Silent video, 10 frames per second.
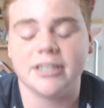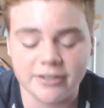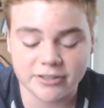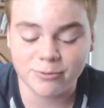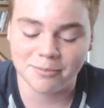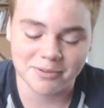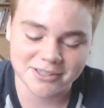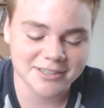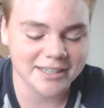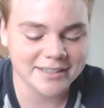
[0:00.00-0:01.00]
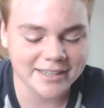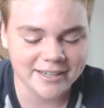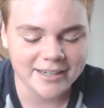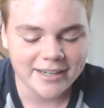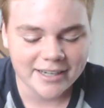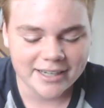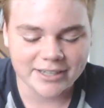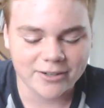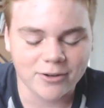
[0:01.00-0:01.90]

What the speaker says: At least one person said that, you know.